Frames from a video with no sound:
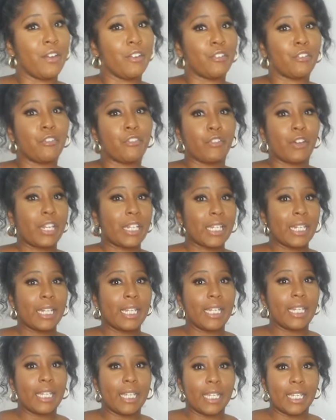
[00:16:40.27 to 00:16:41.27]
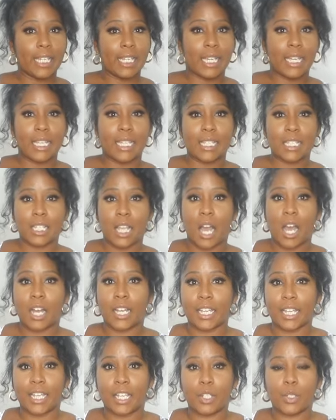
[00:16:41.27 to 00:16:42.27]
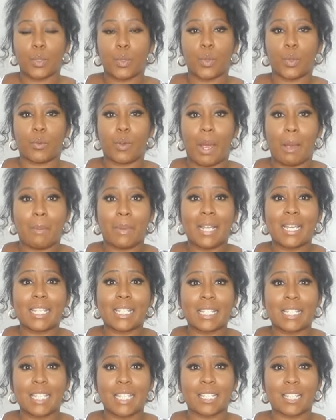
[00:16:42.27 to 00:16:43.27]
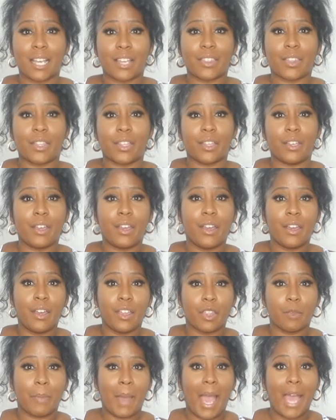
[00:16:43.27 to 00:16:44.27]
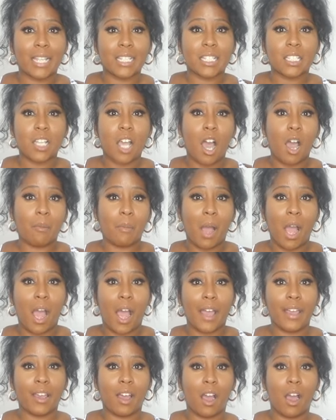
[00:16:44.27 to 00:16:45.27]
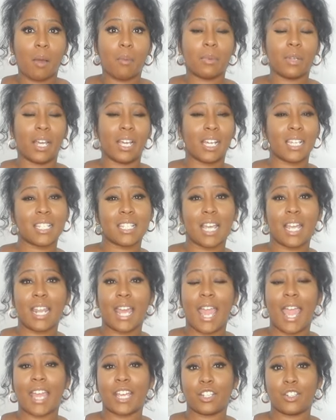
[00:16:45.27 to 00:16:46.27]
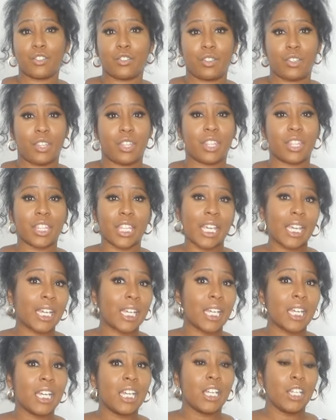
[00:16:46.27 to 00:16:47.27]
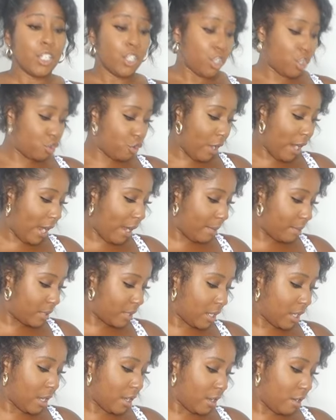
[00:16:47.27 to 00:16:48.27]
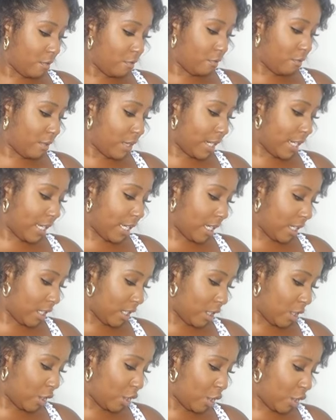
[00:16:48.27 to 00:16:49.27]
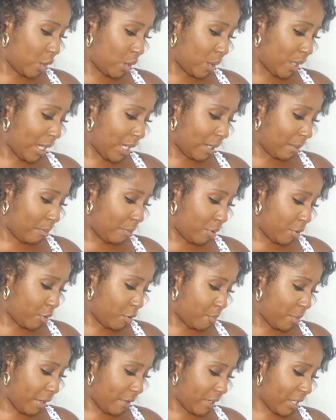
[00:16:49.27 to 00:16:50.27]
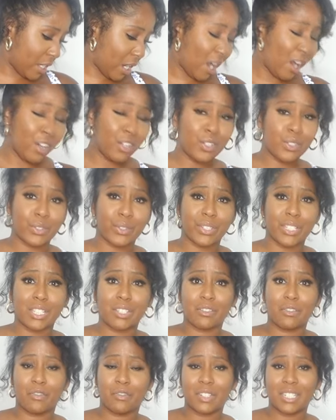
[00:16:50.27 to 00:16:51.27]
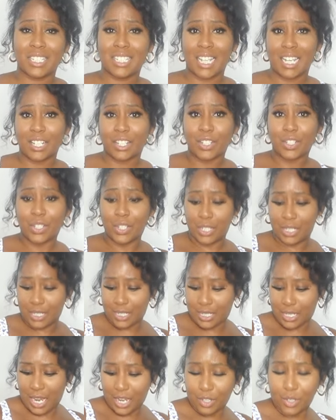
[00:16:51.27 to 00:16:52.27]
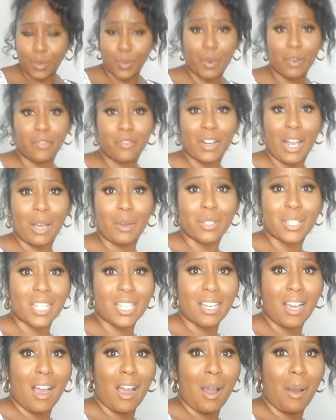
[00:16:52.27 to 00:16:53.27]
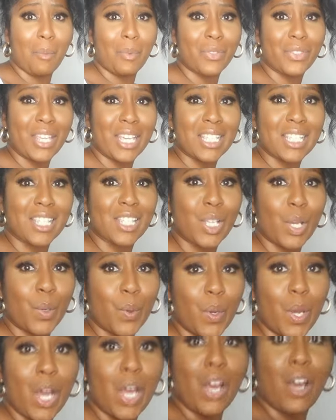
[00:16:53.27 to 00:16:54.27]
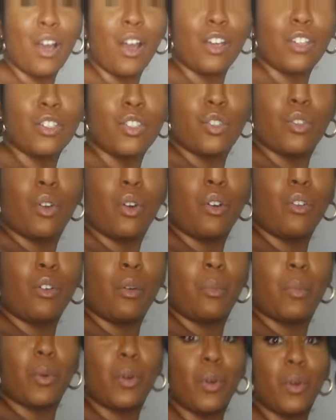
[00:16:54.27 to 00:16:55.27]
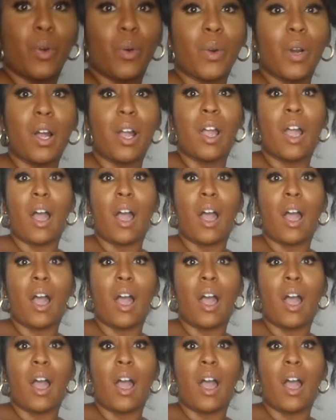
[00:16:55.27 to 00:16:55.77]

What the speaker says: friendly. It's hugging in all the right places. Like the pants come high up, like I said, extra thick straps, really cute like blueberry colors on this delicate, I don't know what flowers they are, but they're so adorable.